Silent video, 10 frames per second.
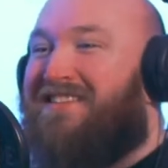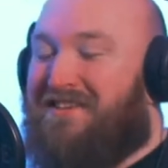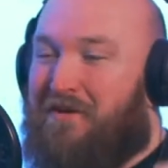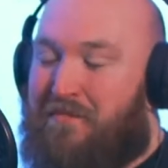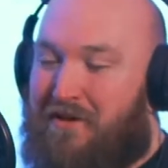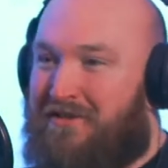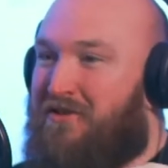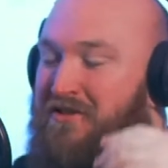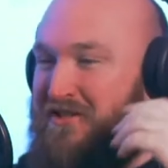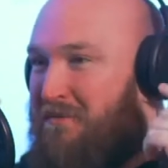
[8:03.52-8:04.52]
that your uh,
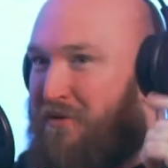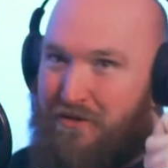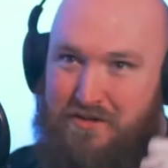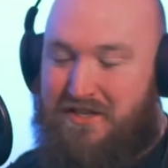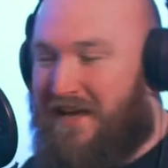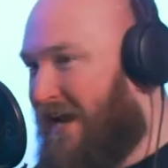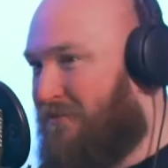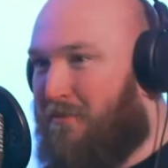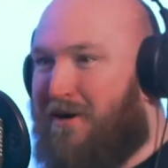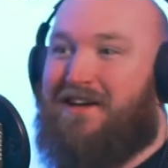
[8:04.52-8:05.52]
your subconscious
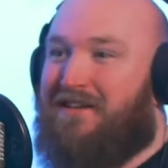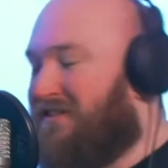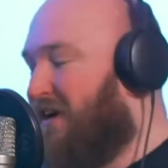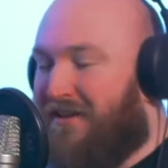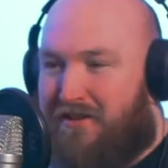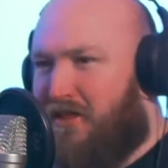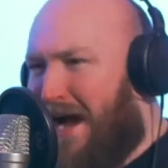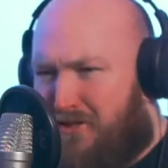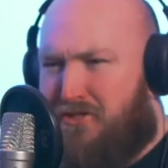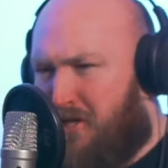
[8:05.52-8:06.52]
animal mind is like
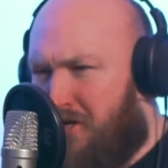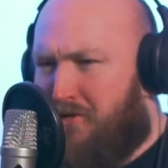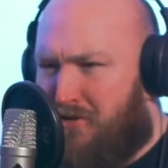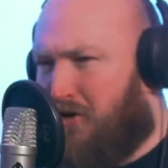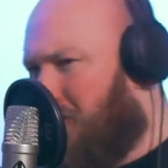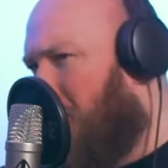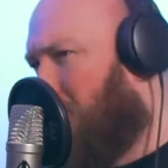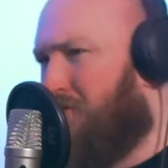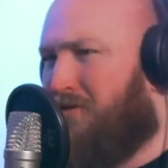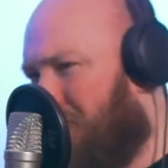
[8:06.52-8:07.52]
that is the
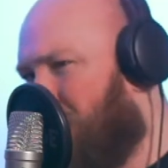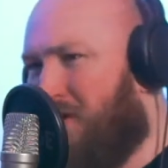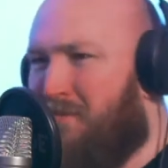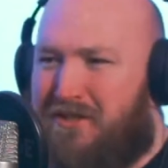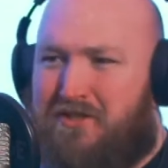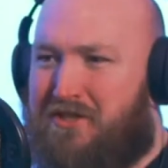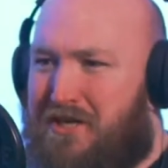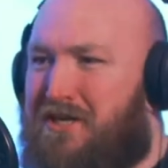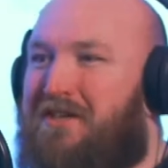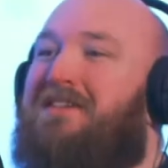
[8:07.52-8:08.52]
gold that we must
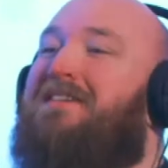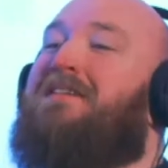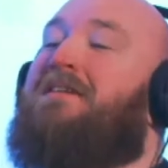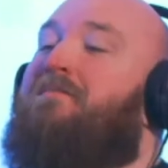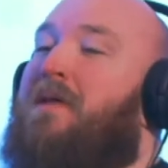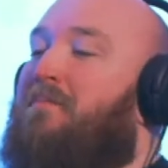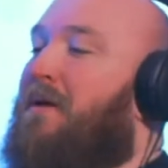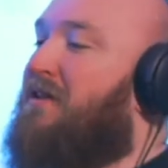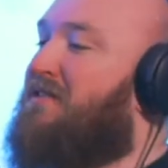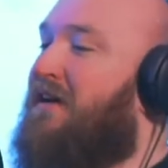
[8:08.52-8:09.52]
seek. Yeah, and
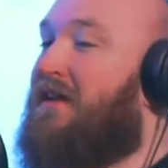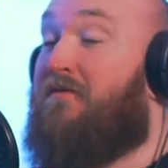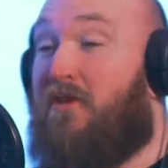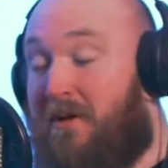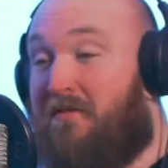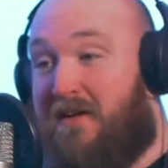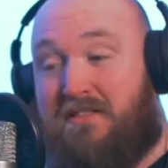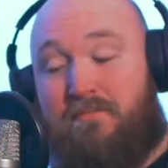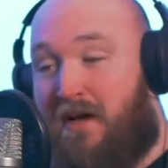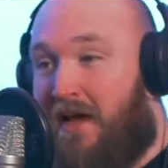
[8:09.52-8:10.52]
people are taking. Have you been
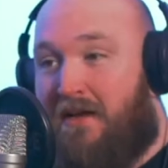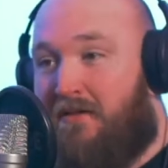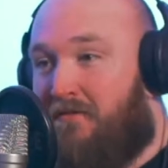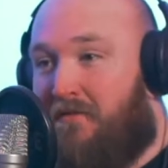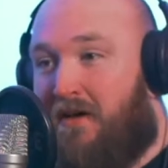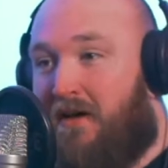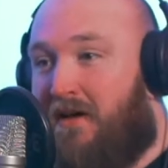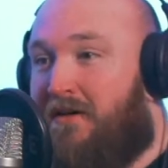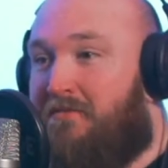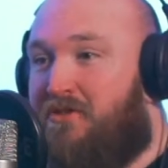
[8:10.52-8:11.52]
affected by any of
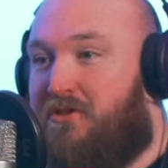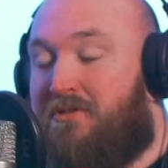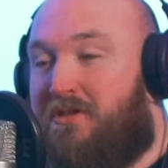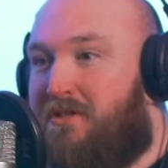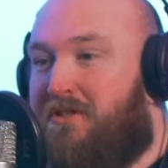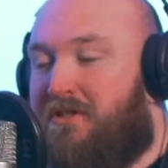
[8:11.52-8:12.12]
uh, shortages